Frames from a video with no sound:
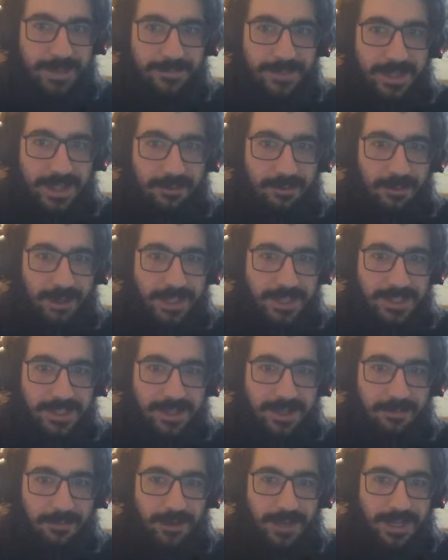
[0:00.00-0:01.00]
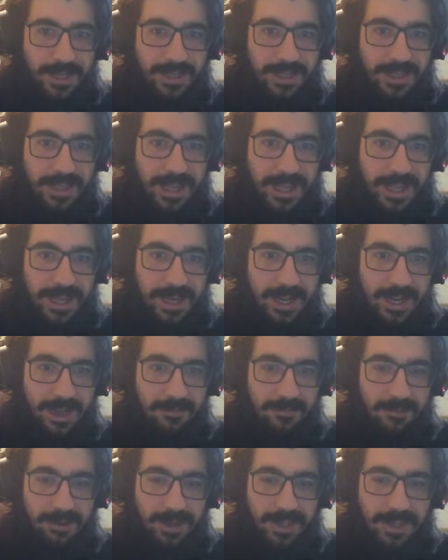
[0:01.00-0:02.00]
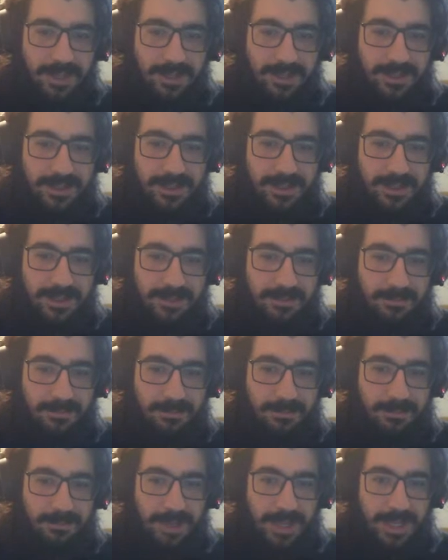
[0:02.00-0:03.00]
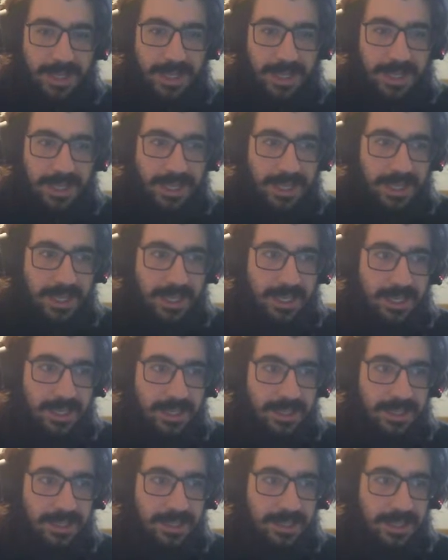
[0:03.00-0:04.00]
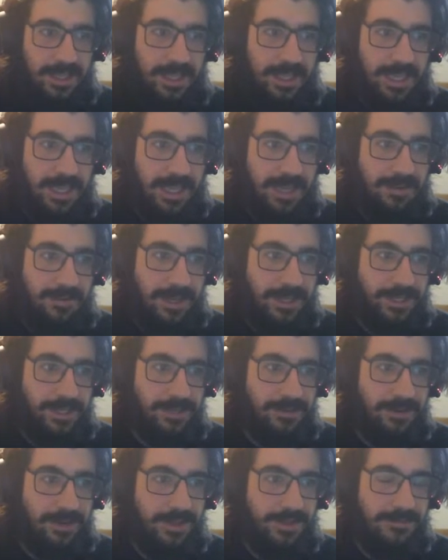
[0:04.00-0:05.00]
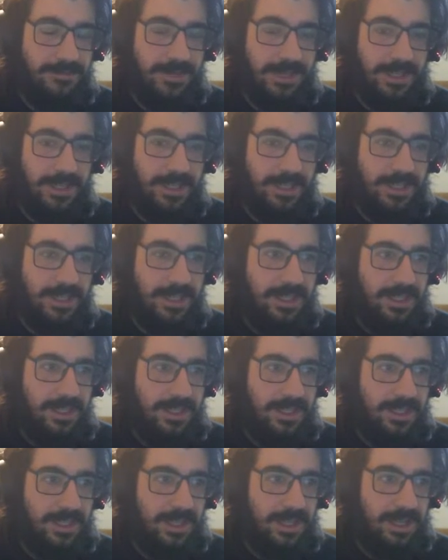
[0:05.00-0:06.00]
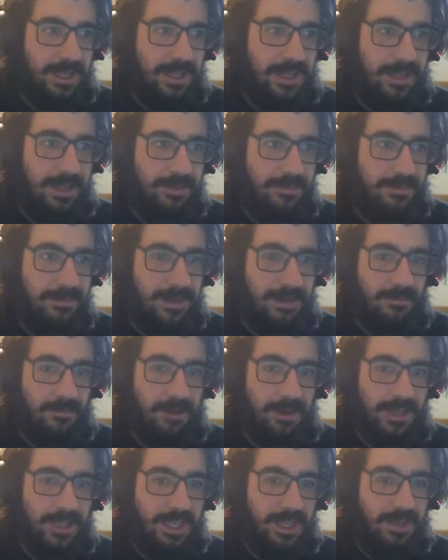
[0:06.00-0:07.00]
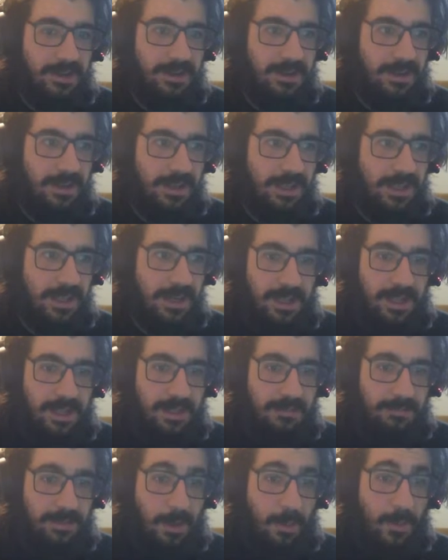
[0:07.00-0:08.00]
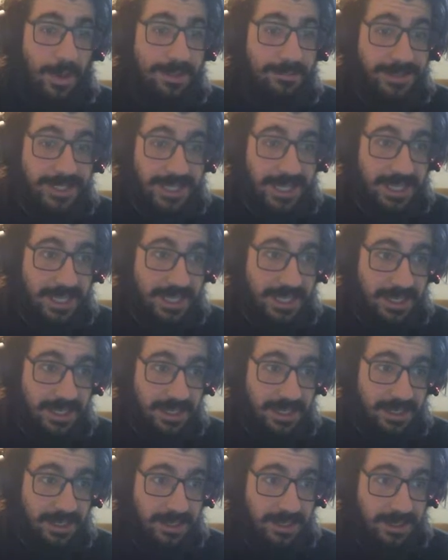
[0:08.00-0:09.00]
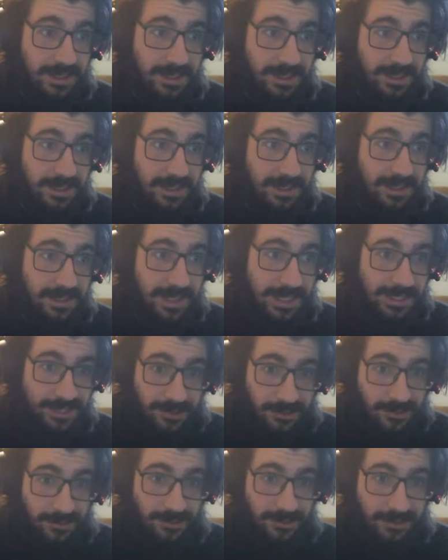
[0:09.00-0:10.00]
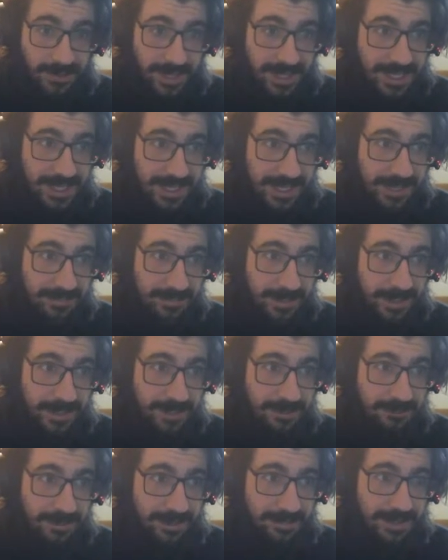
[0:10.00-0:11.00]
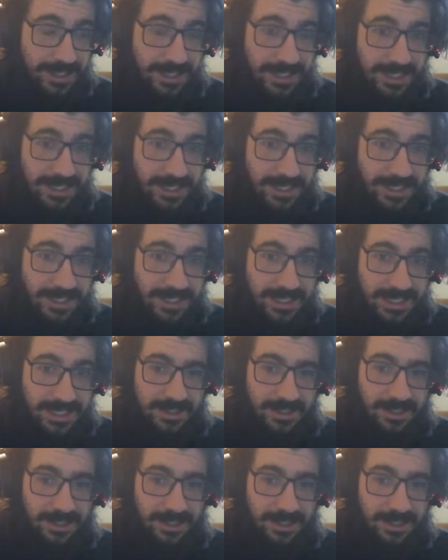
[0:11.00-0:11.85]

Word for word: I'm working, so I'm working on that. I'm working on my like animation reel. Fuck. Um, I'm working on my website. That's cool, right? Like I'm building a website to